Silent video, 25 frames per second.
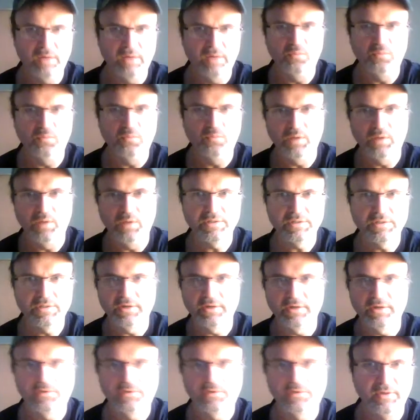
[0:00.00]
and what
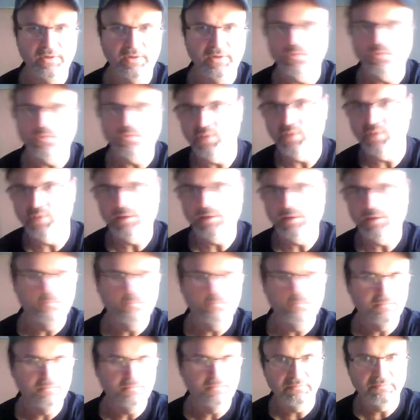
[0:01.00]
circuitry is what,
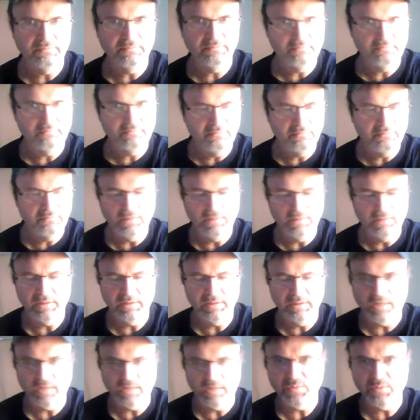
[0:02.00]
it
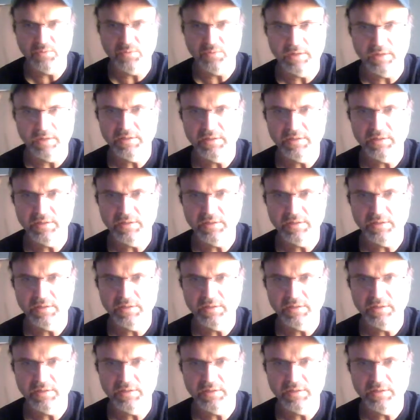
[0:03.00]
does what.